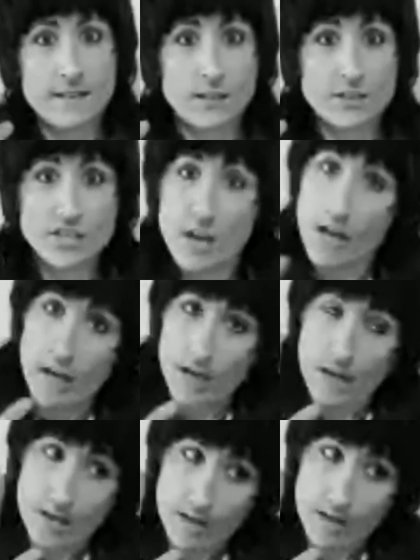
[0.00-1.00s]
Now,
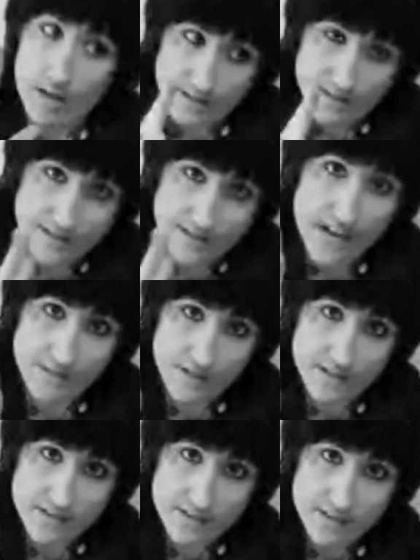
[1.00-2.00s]
Alexis
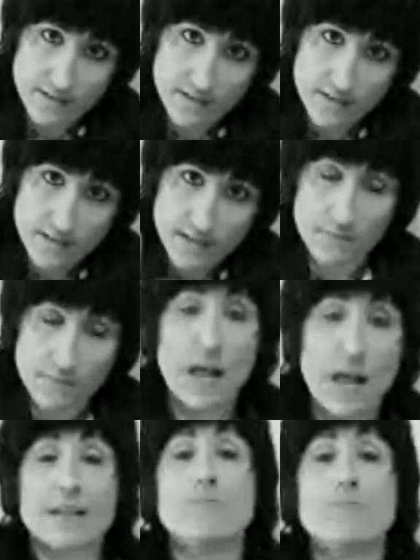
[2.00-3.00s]
Davis is a
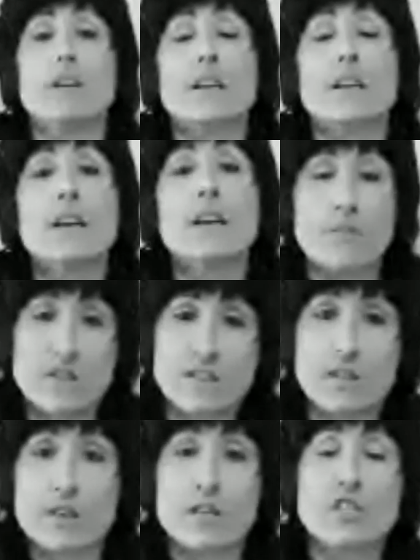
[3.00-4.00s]
black belt in
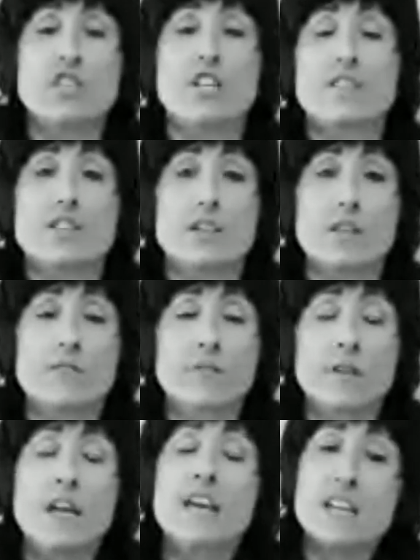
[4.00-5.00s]
Brazilian Jiu-Jitsu,
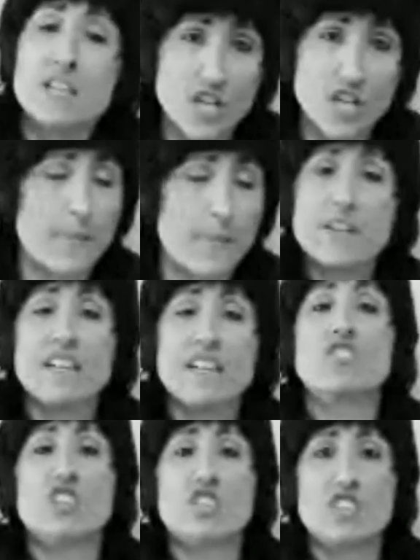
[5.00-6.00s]
in
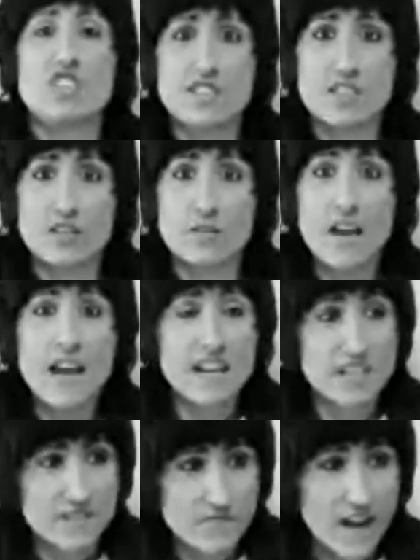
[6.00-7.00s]
Japanese Jiu-Jitsu,
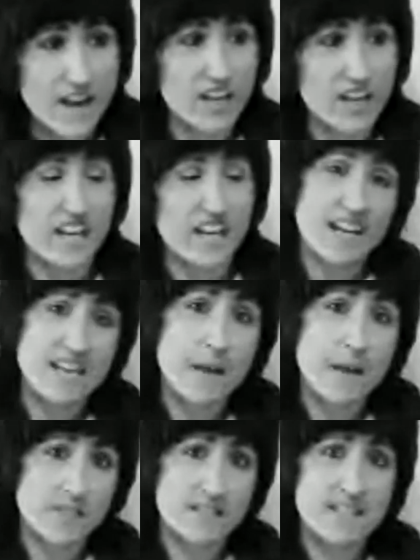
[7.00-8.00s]
and is very
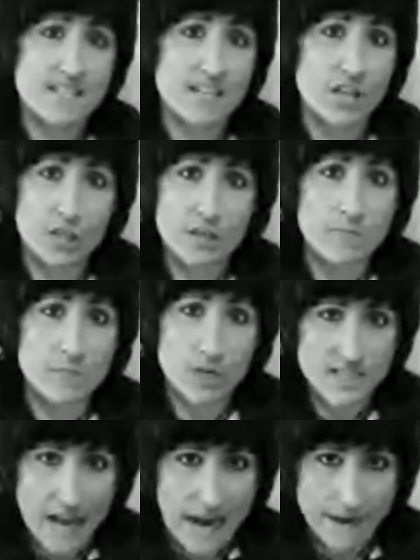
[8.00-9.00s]
adept and skilled in
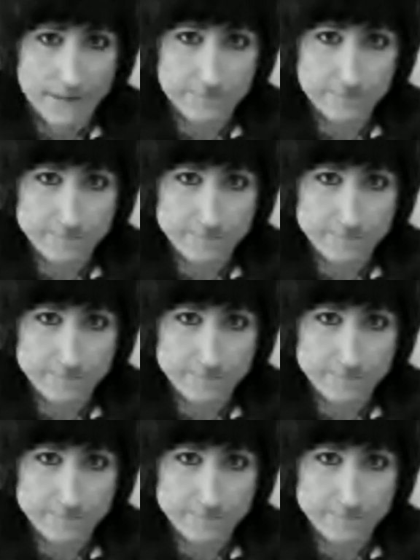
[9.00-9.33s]
Muay Thai.